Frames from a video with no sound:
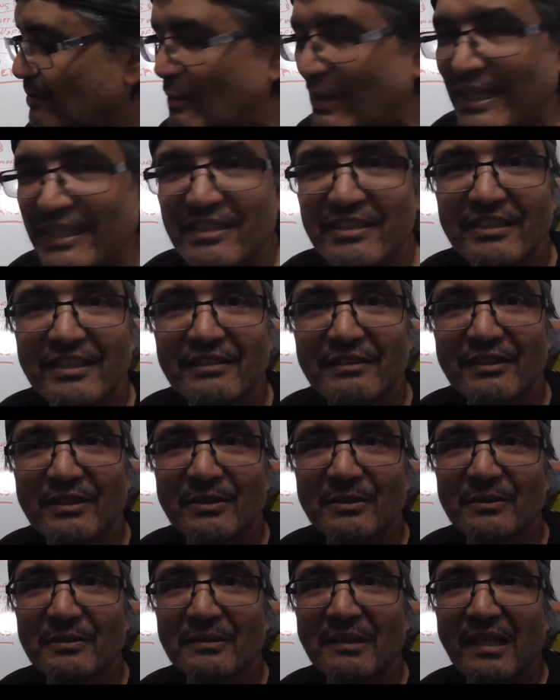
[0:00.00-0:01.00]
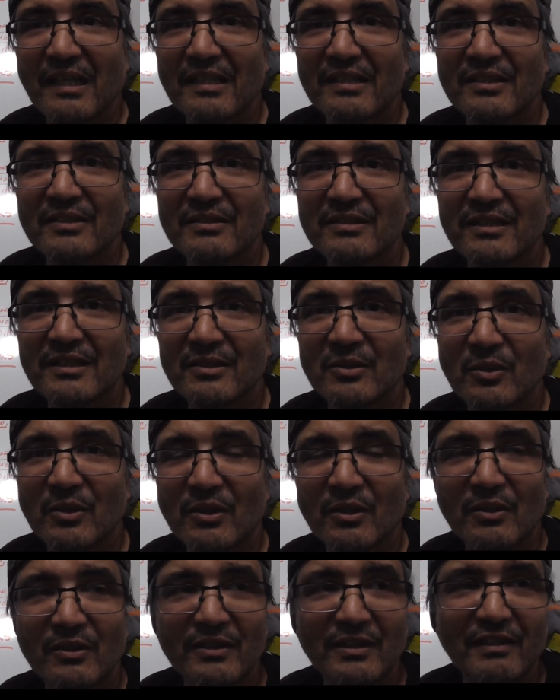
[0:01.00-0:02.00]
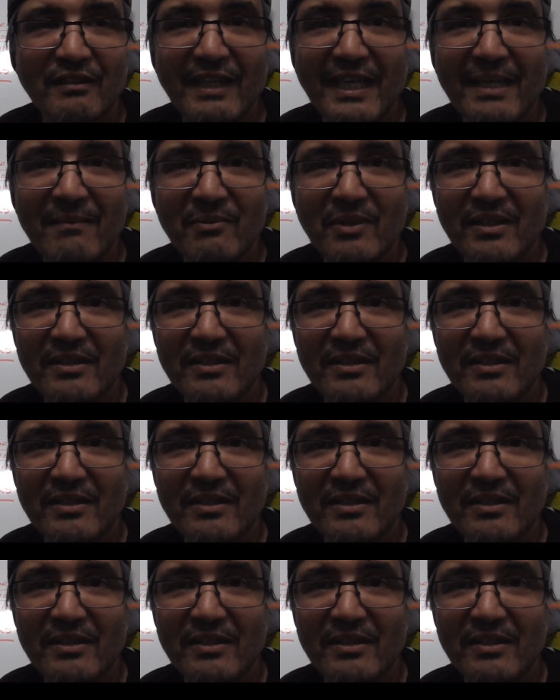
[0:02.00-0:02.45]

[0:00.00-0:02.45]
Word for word: wax lyrical. I usually talk a lot of crap.